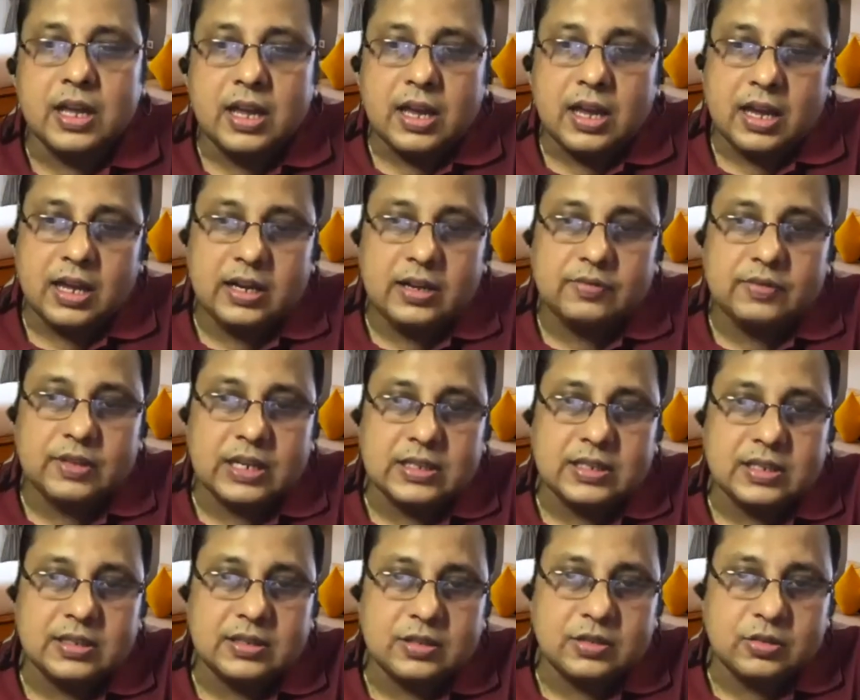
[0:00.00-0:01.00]
and if let's say
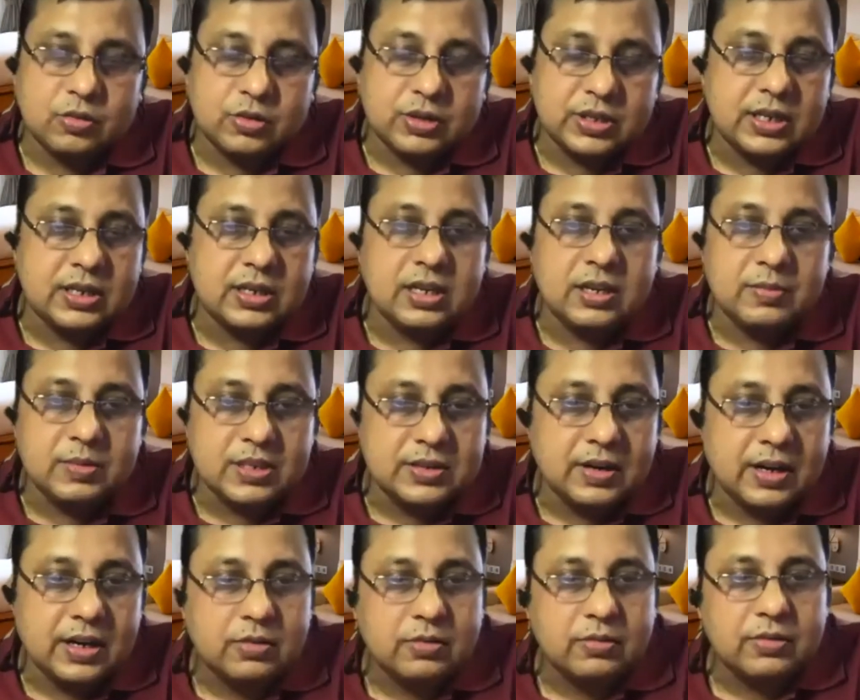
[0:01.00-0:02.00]
the sourcing team is
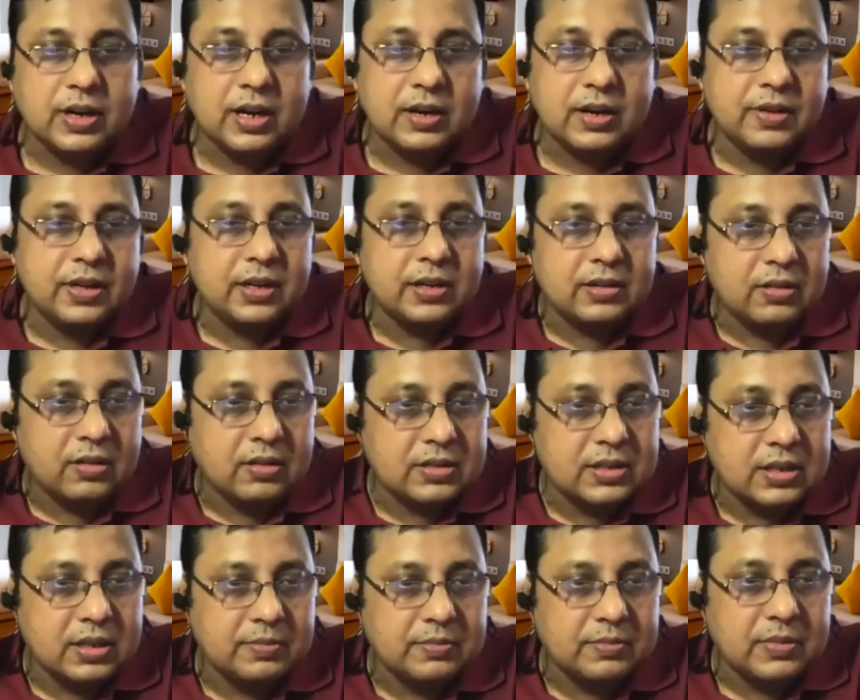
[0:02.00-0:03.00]
trying to drive it, or
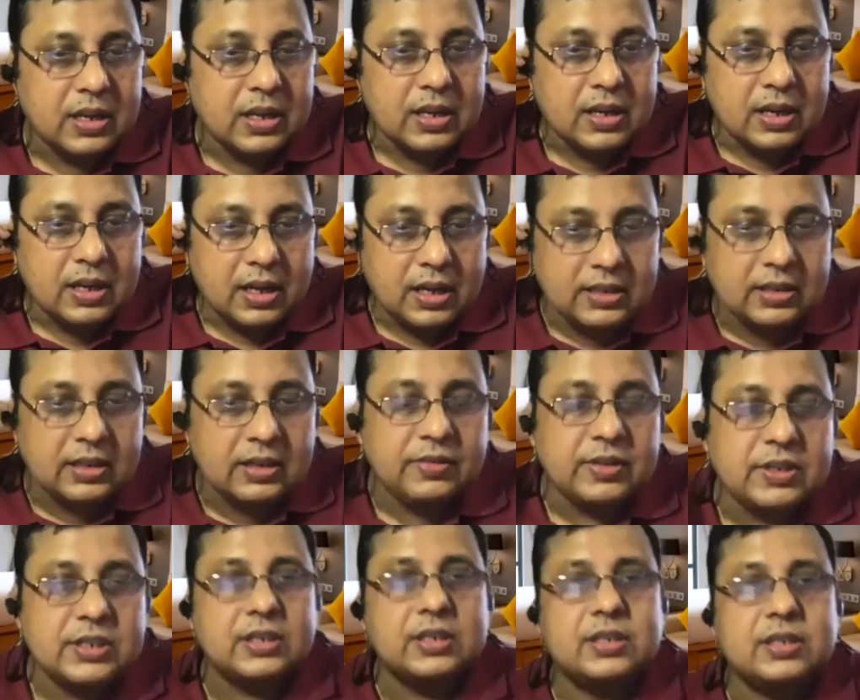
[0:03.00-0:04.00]
some other
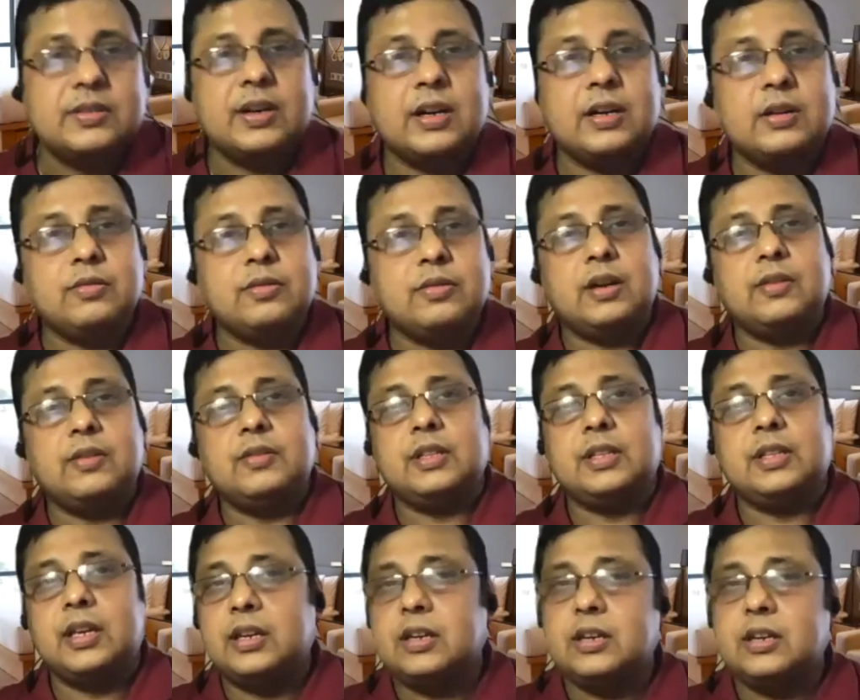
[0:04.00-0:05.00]
division is trying to drive it,
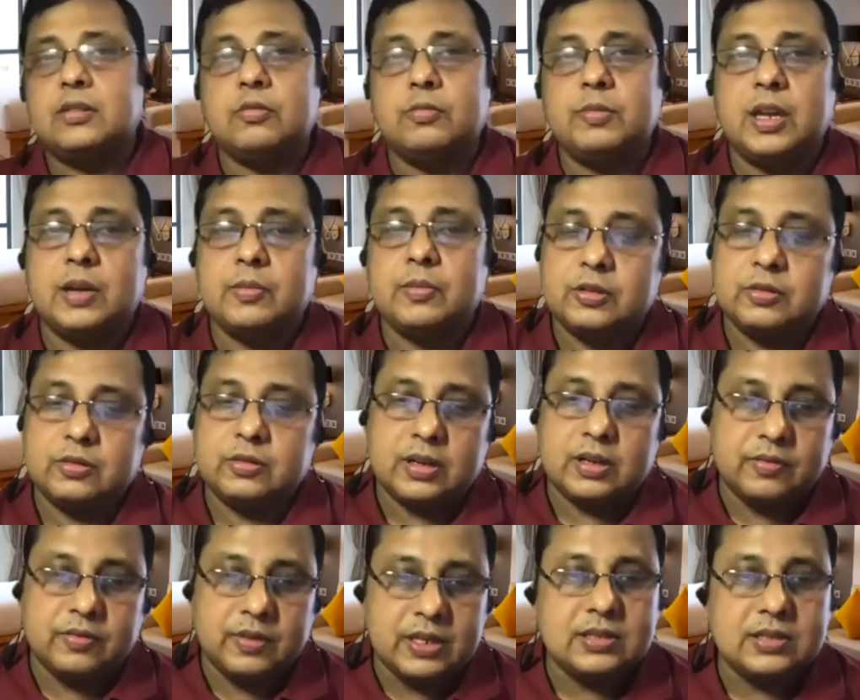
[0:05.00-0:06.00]
they need to be able to
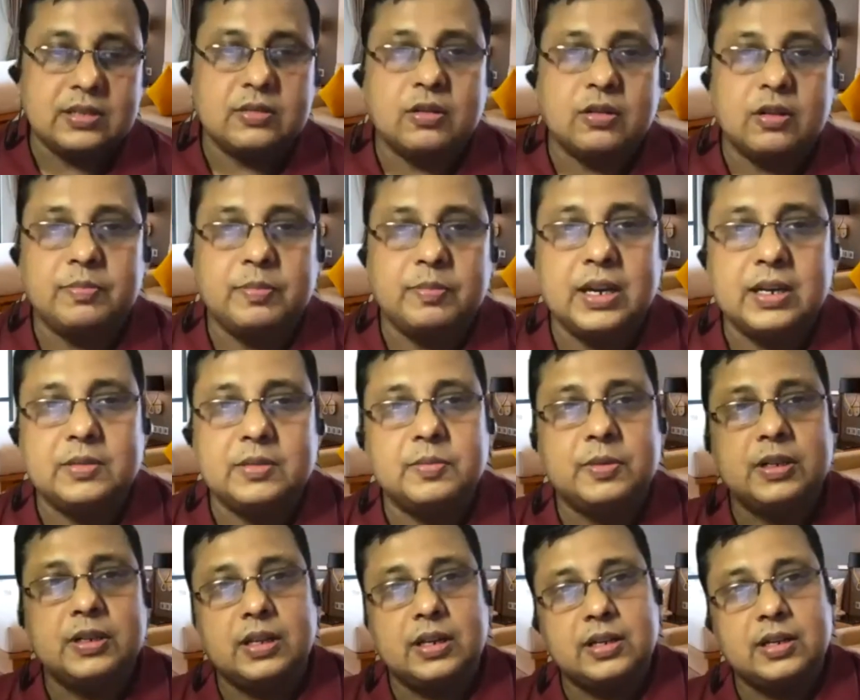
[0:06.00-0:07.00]
convince the top
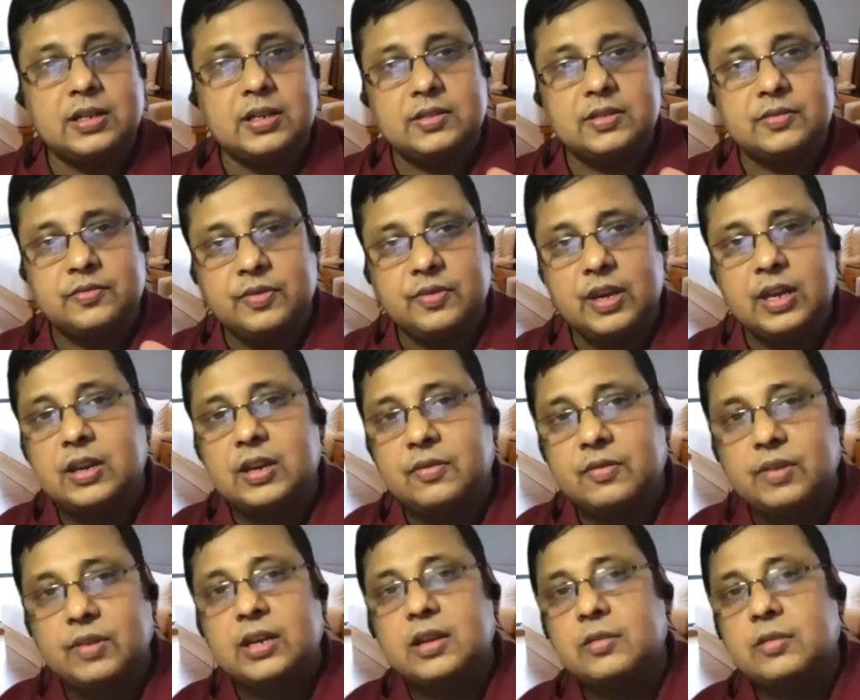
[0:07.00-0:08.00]
management that it is very,
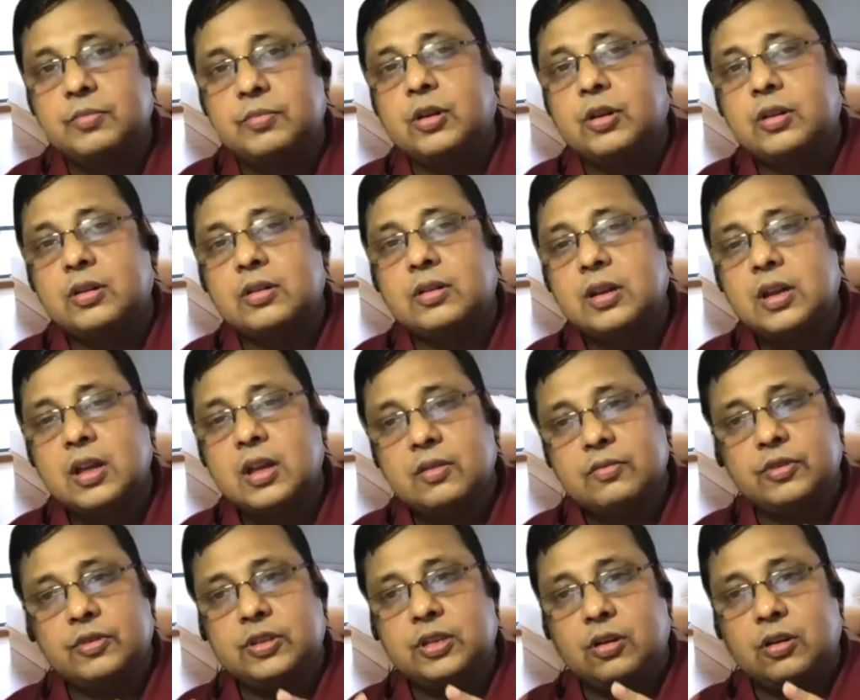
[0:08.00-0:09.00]
very important
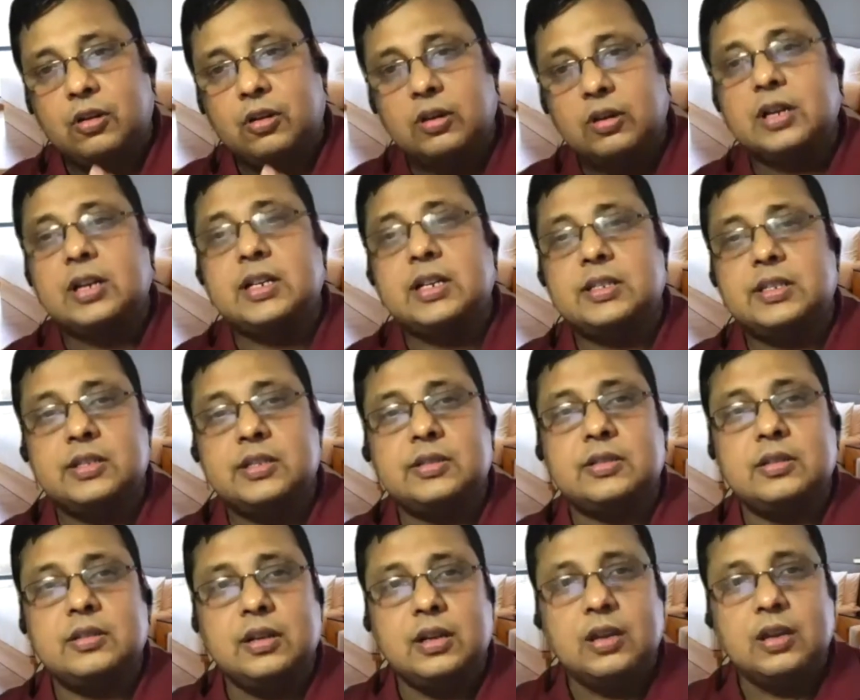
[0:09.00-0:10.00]
for the
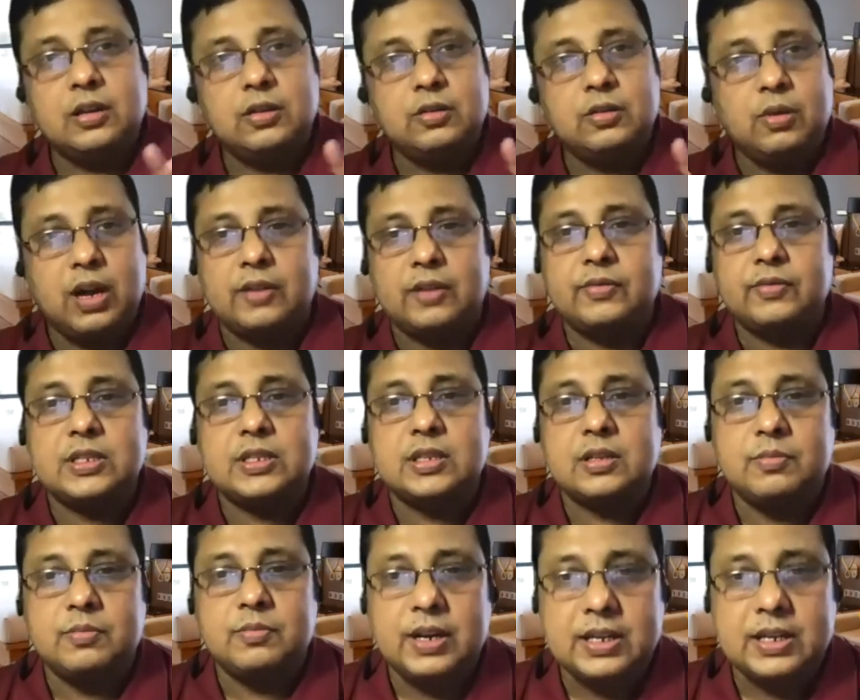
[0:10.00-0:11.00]
organization to have this
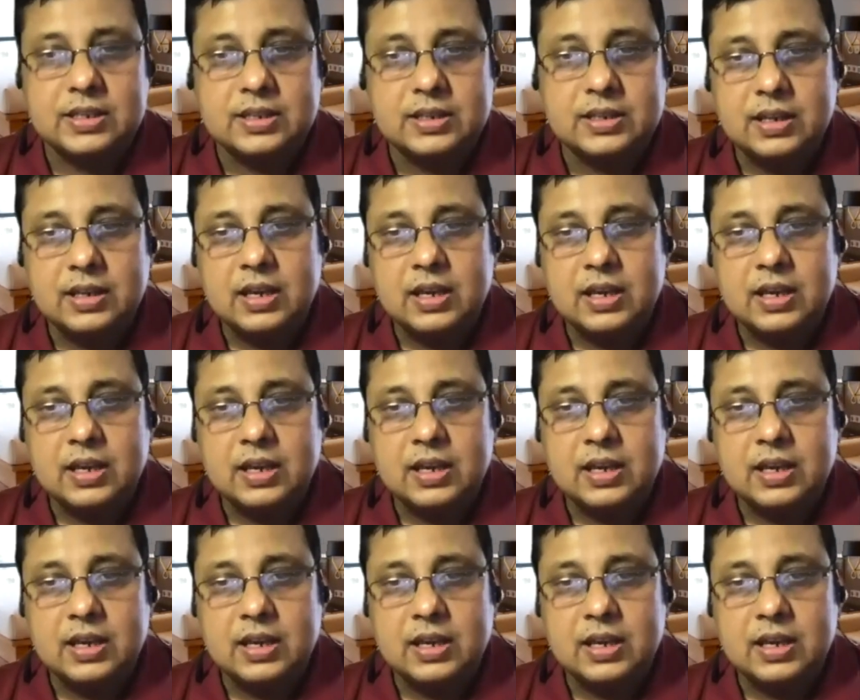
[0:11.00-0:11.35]
in place.